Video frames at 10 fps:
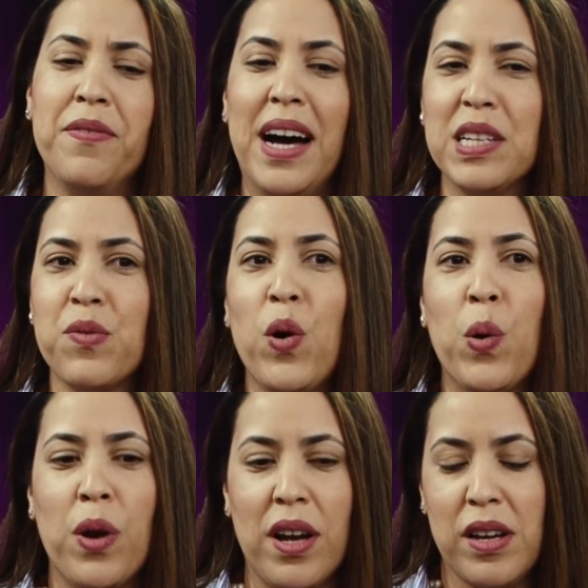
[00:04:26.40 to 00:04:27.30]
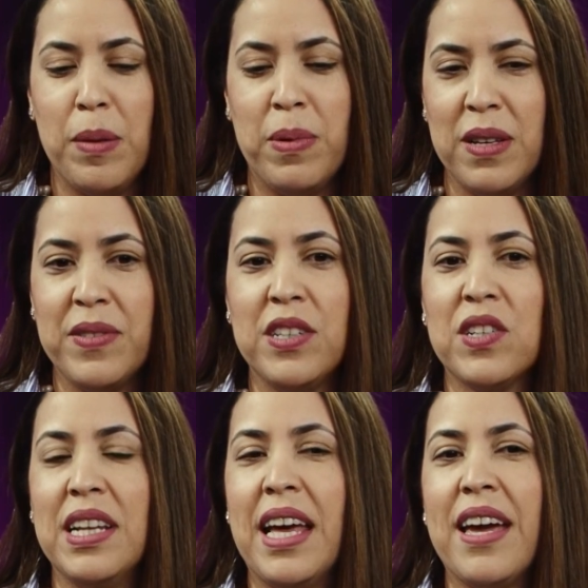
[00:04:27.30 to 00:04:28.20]
Fast forward a couple of
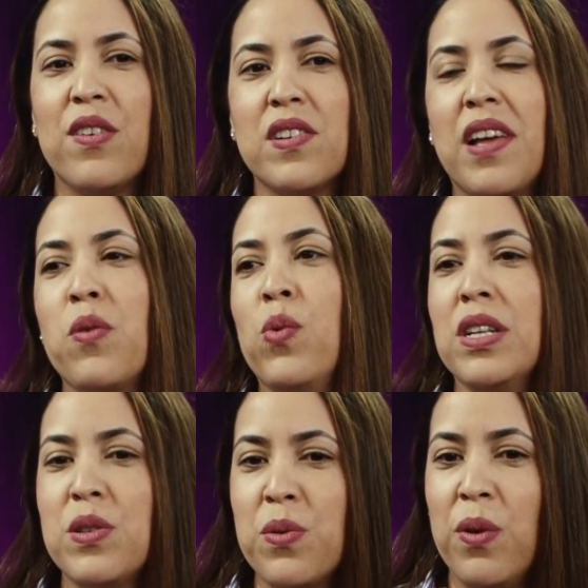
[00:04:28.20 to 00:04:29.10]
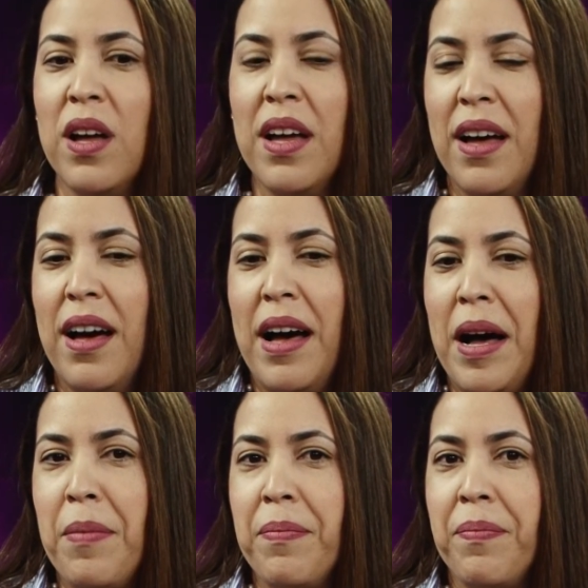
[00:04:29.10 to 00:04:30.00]
years later, I went to
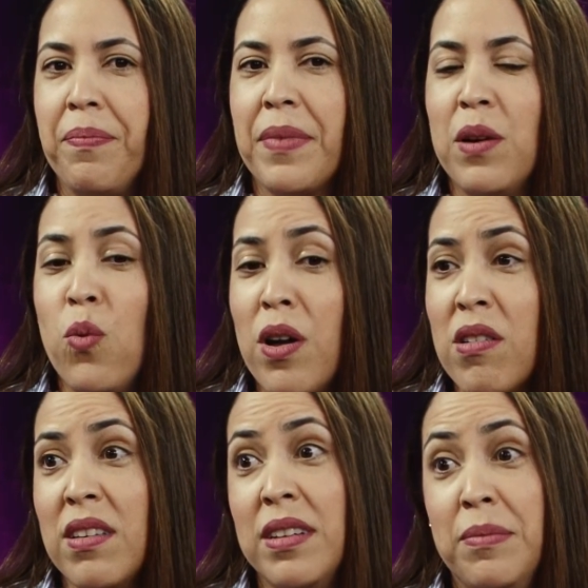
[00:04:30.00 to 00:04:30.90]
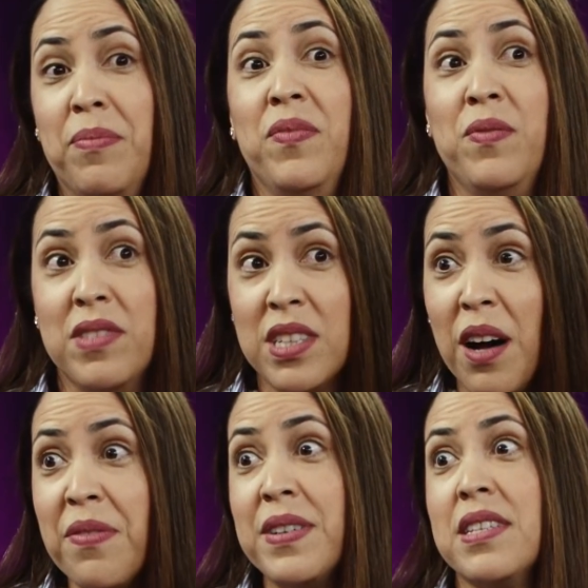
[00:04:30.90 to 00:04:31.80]
one of the
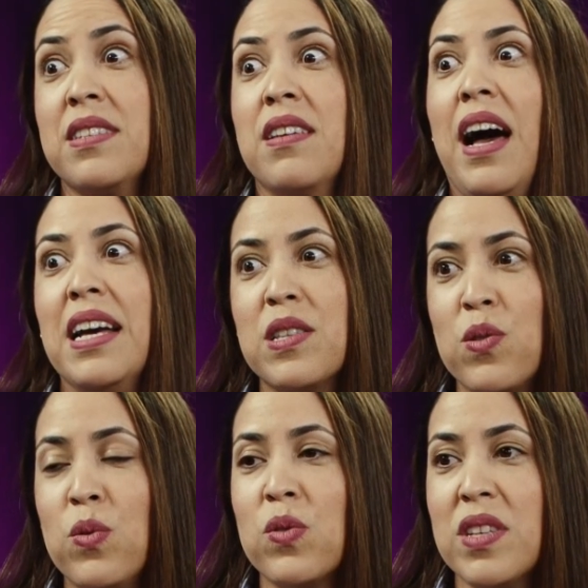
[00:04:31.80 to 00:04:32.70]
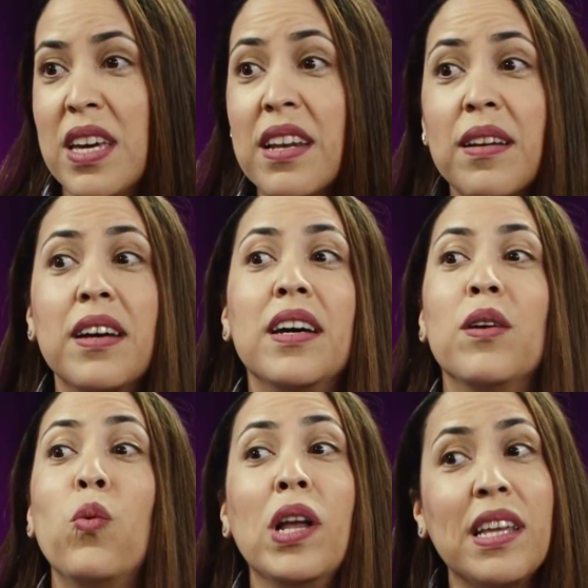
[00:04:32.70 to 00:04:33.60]
toughest high schools in
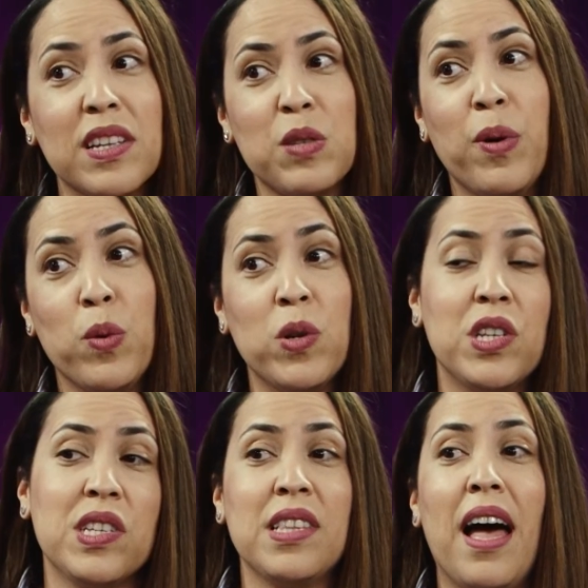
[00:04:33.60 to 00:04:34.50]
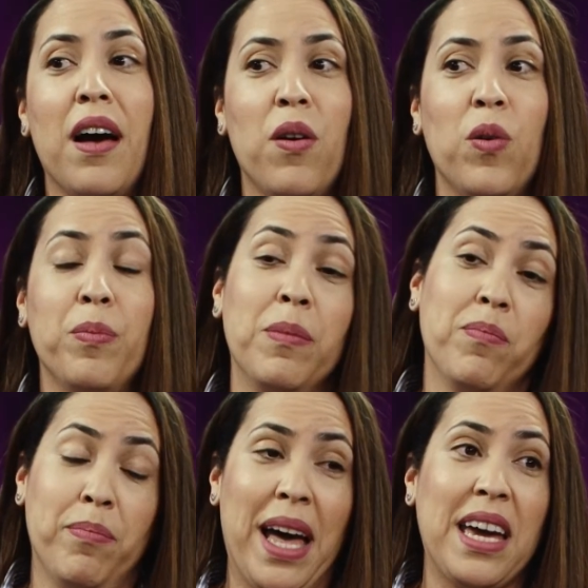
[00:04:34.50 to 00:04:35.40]
Williamsburg, which is now,
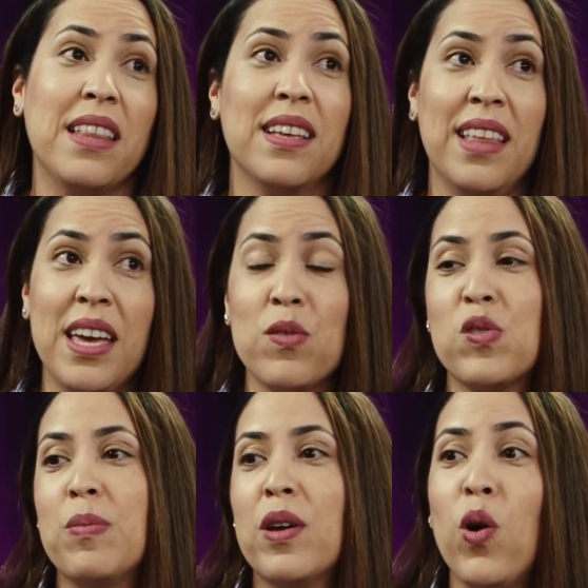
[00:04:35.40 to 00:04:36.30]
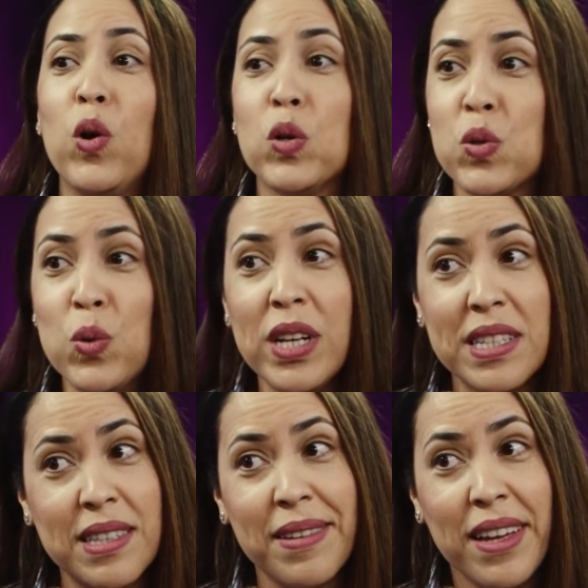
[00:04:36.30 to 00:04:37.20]
back in the day, used to be called Los
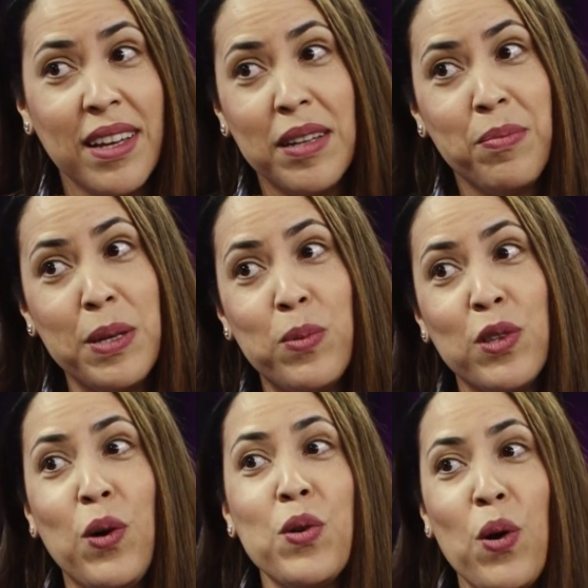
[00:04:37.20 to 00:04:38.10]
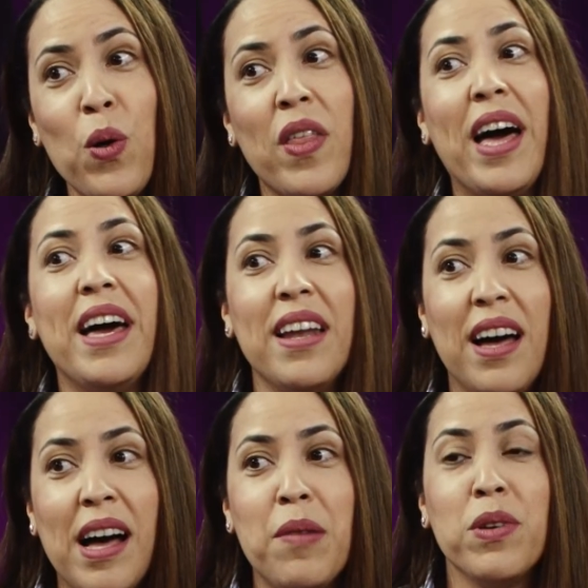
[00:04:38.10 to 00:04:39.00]
Sures. Yeah, people don't know that
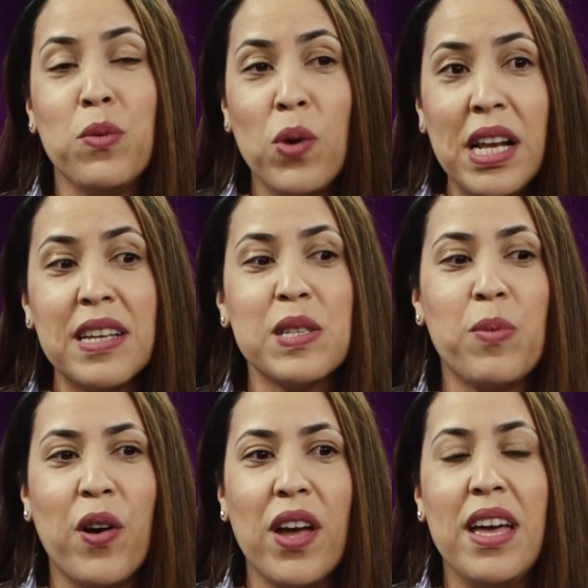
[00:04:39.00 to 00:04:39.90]
in Williamsburg.